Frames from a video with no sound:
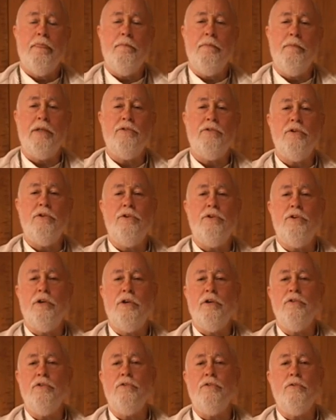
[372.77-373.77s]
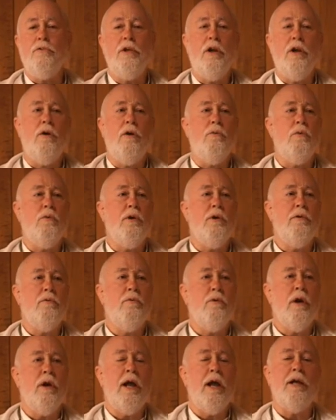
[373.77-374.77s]
the message is, you know,
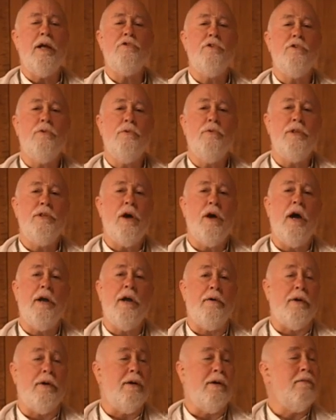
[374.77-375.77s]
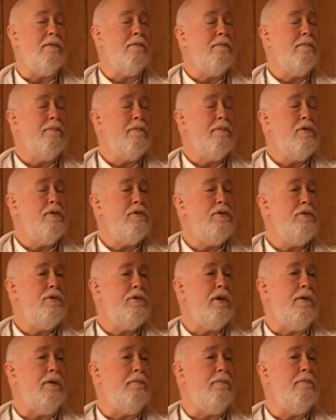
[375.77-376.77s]
we're actually retired. This
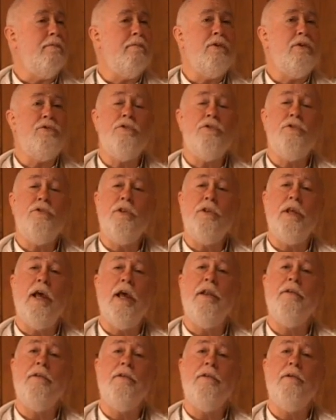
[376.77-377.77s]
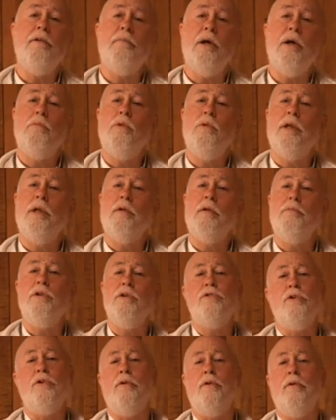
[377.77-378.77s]
is it. This is the end of the public
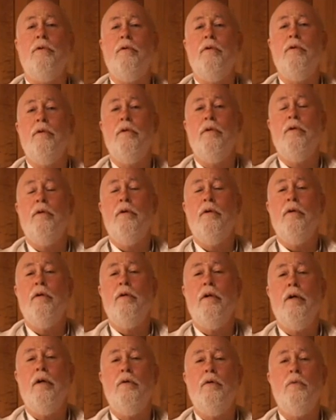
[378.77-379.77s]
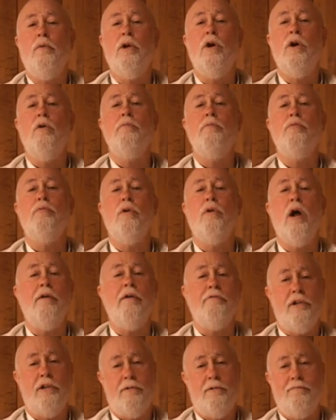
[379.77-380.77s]
mission. We're going
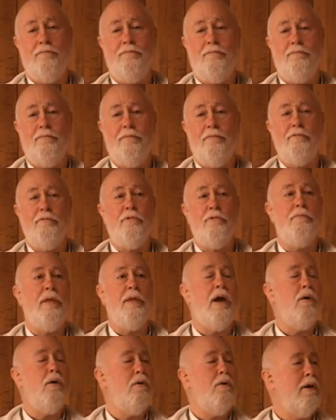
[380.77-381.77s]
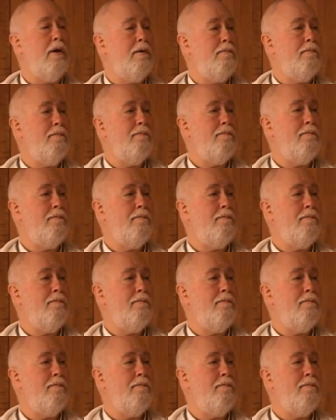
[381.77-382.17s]
private from now on.